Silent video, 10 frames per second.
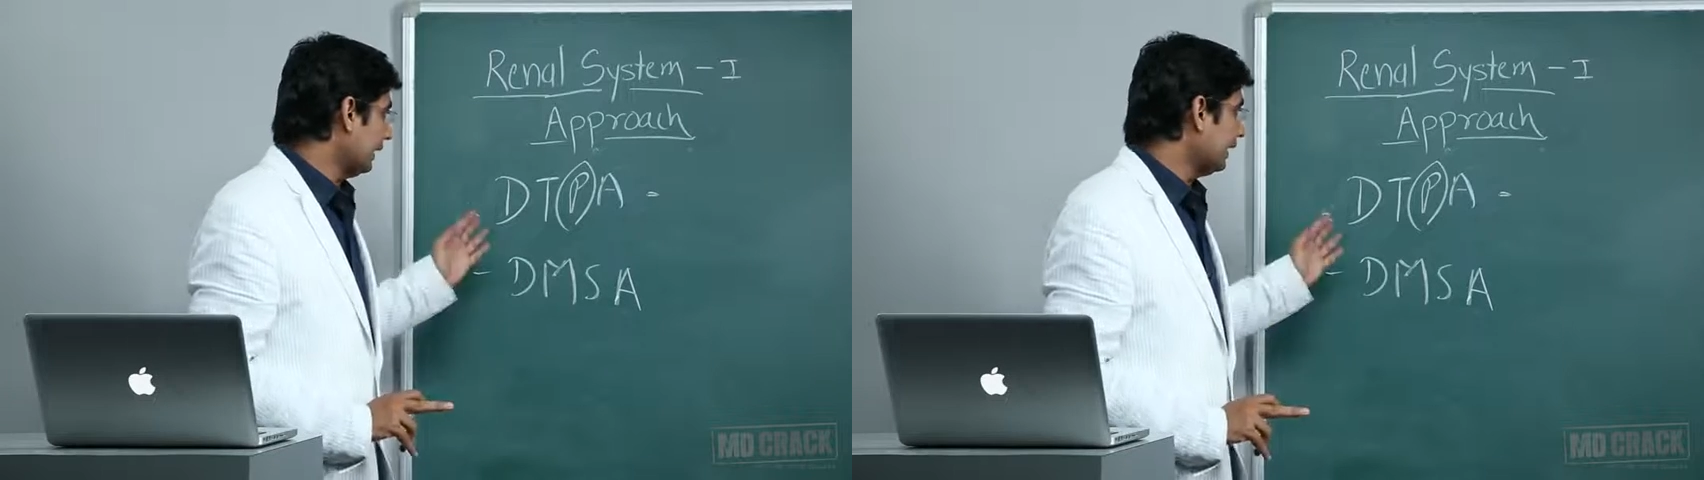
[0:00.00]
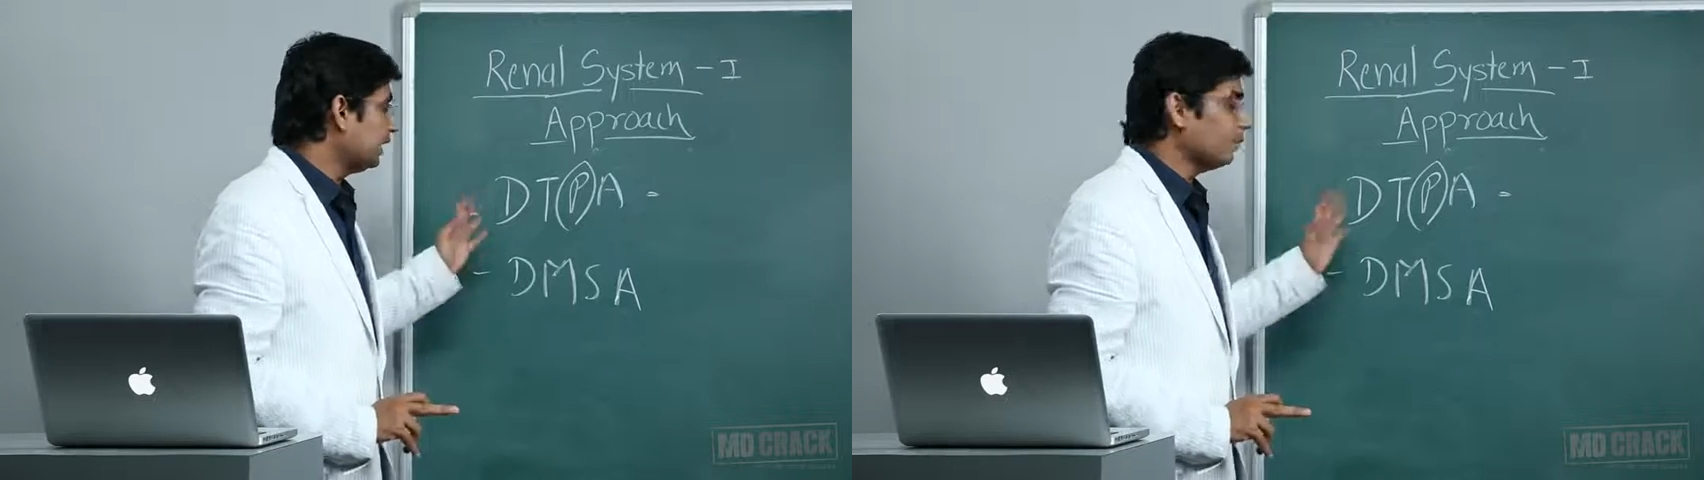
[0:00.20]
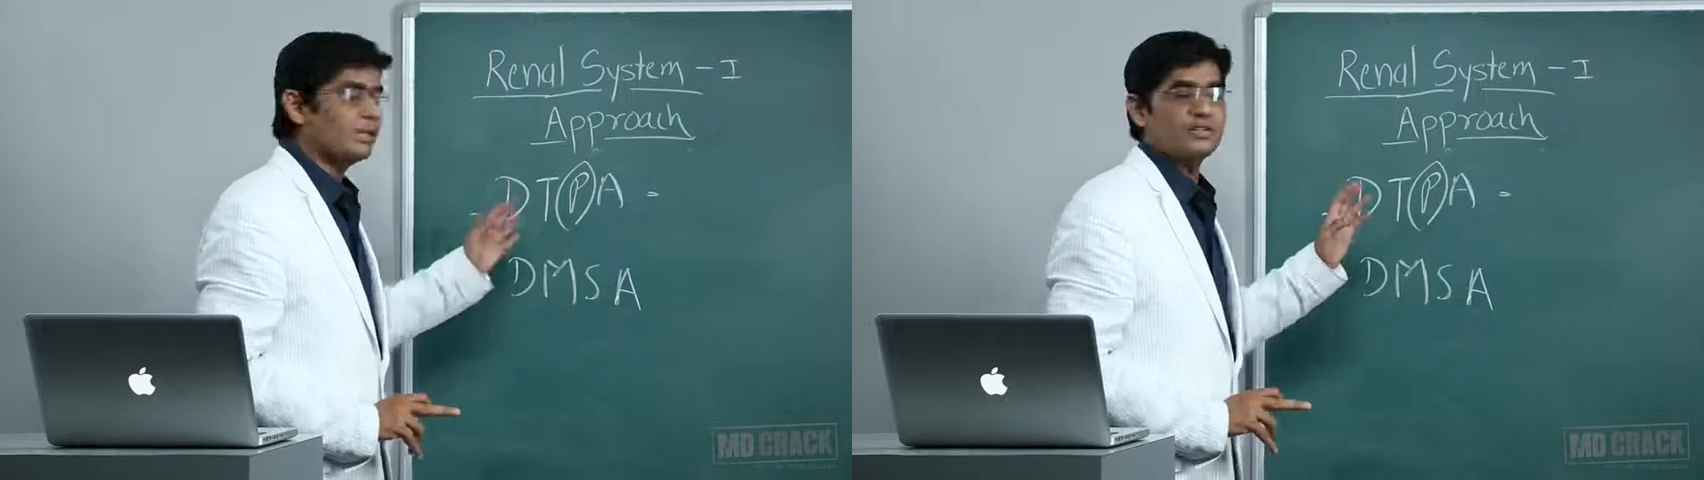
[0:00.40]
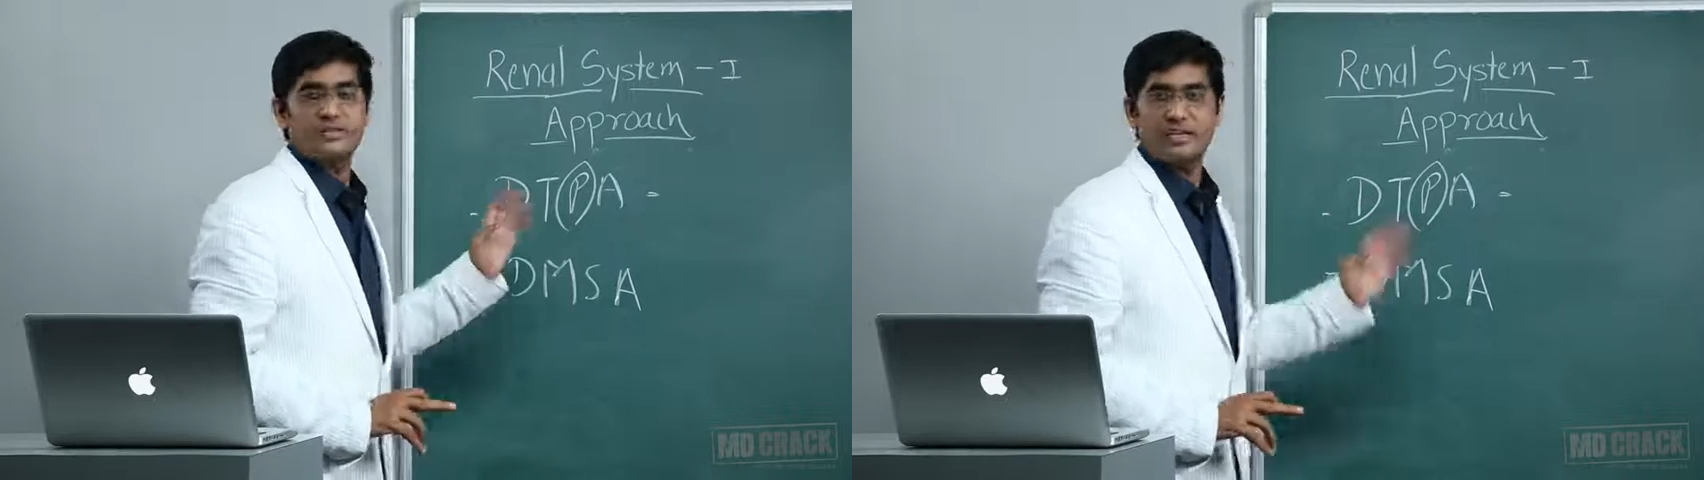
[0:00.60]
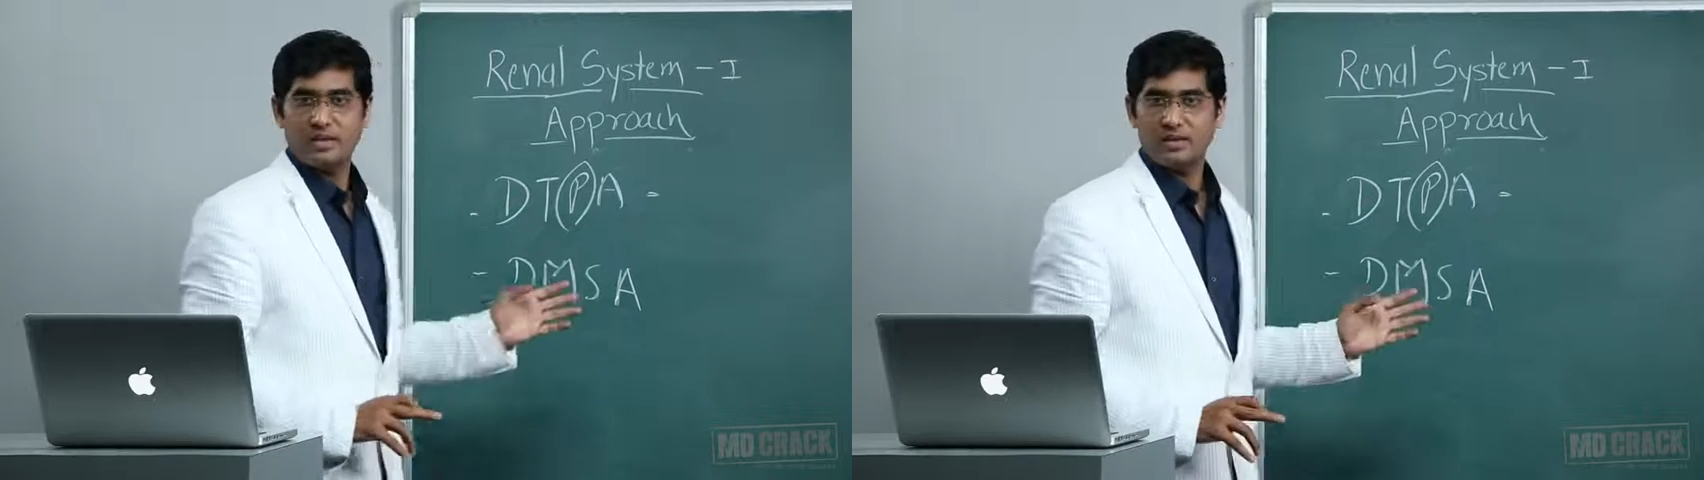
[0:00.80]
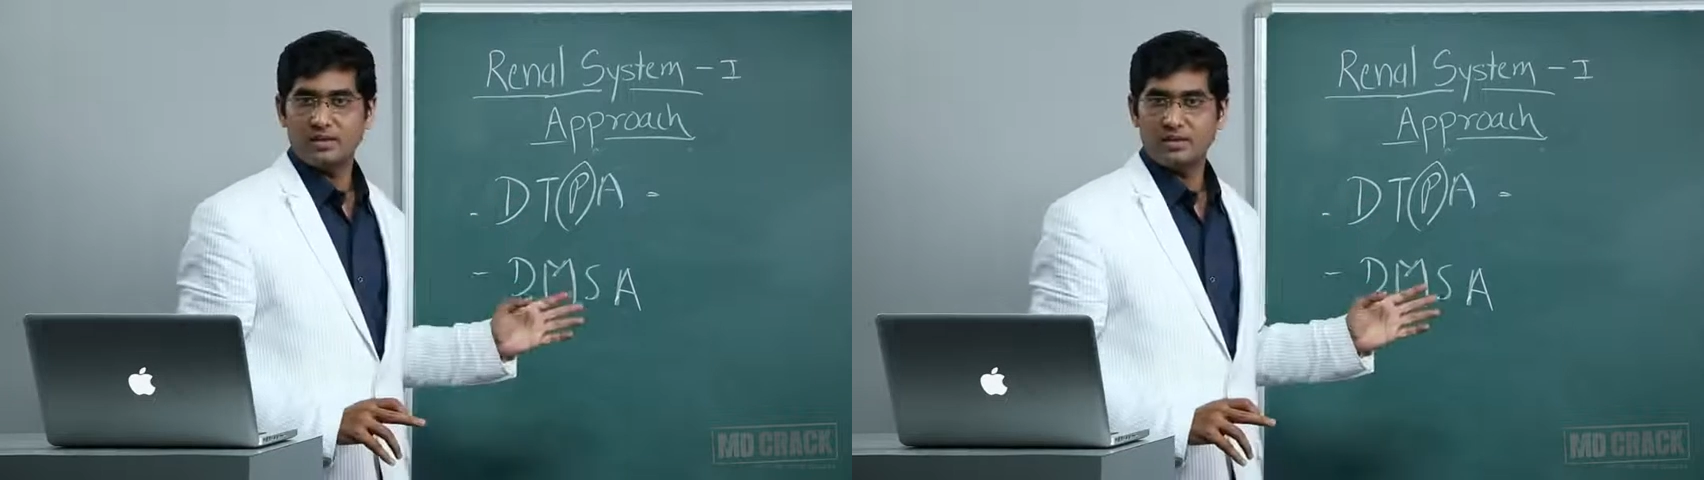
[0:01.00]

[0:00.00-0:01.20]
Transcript: DTPA scan.